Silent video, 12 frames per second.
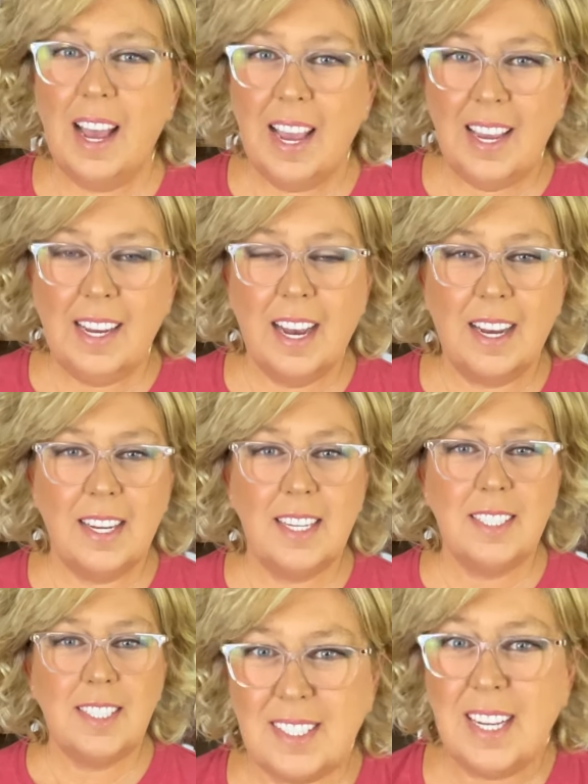Hey
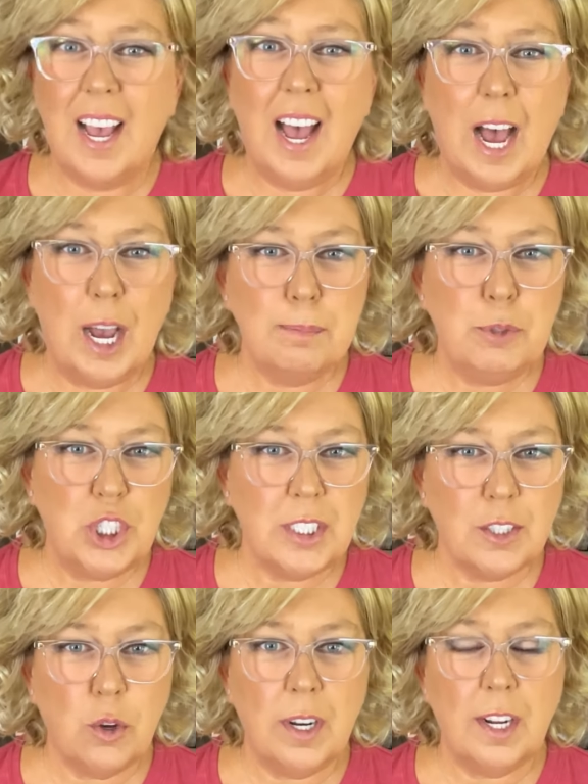guys, I'm
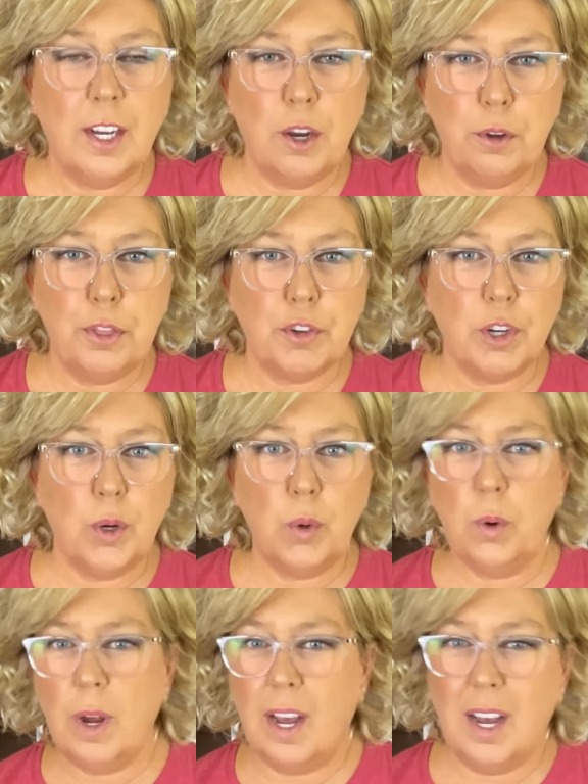just going to go
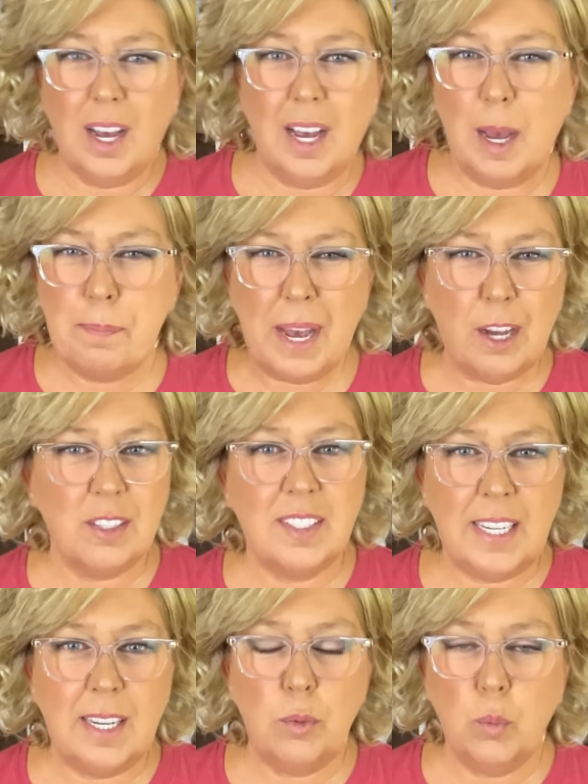through about
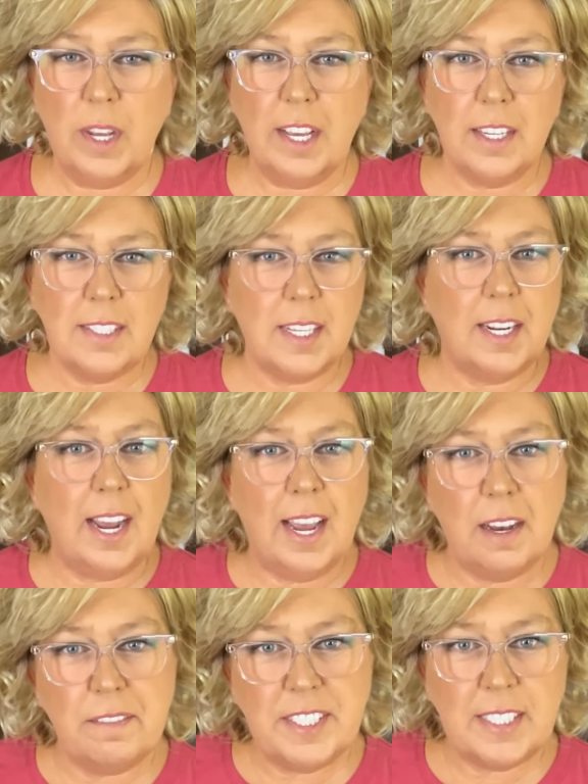10 wigs that I
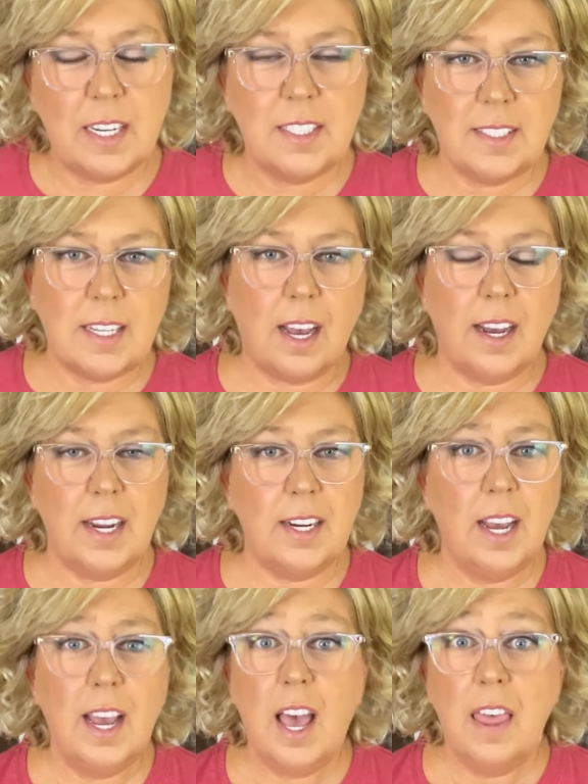have set aside
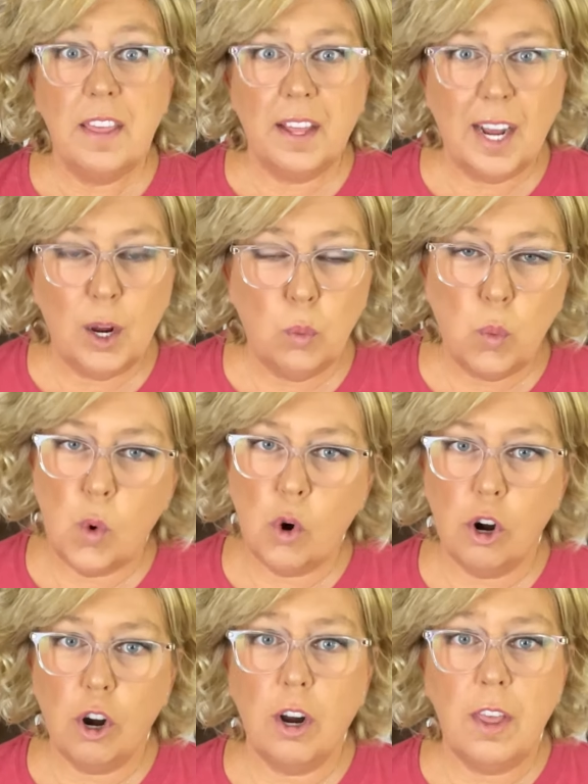that I
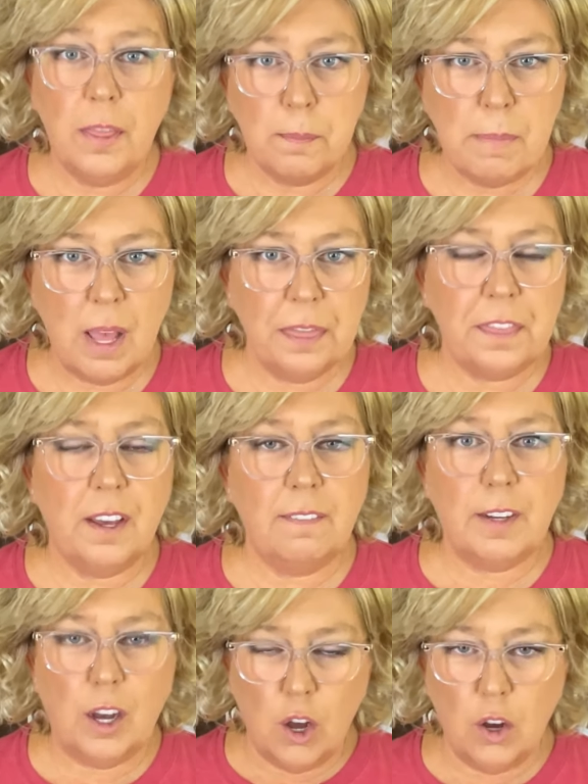wore the month
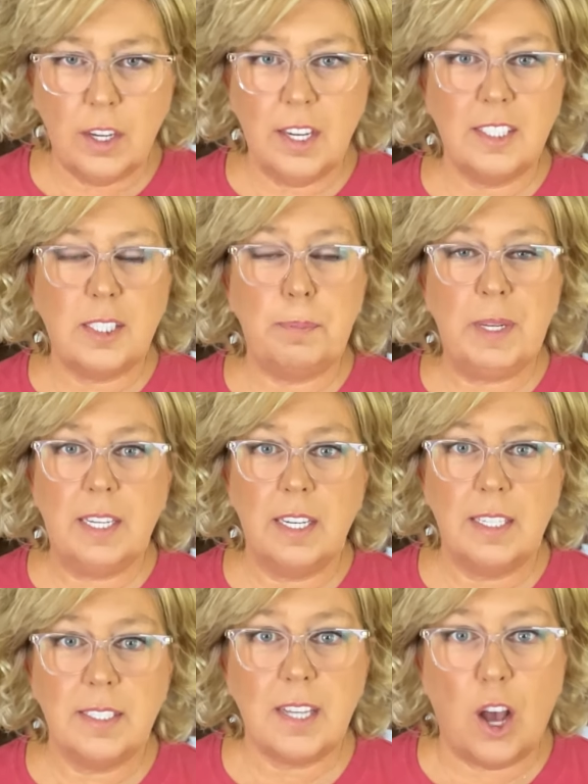of August
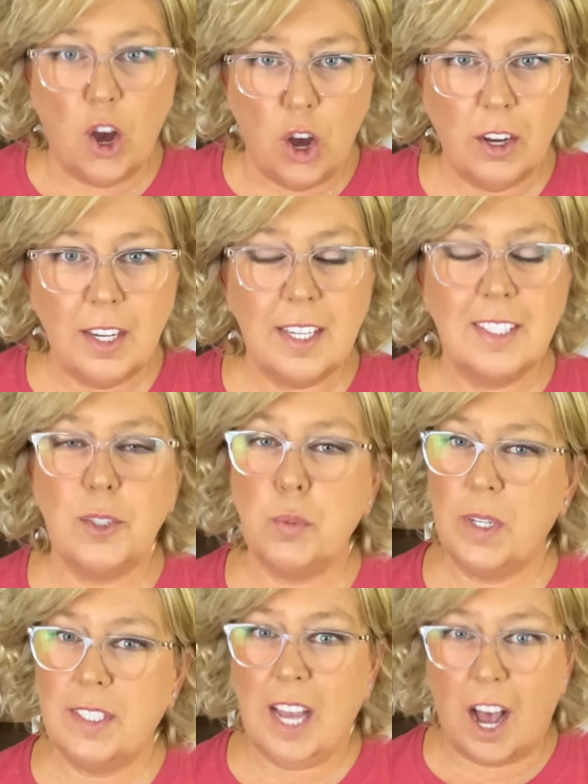because August
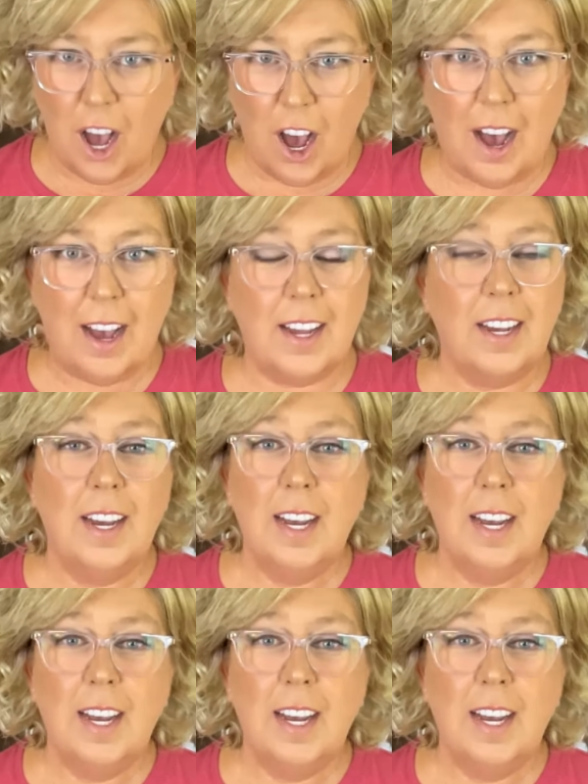was hot.